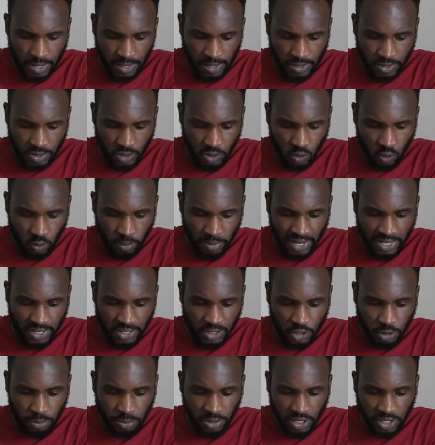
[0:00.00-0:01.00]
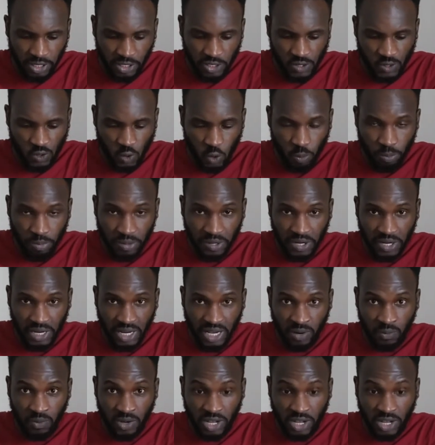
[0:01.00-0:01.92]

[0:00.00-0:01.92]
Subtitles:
So my Gmail is opening now.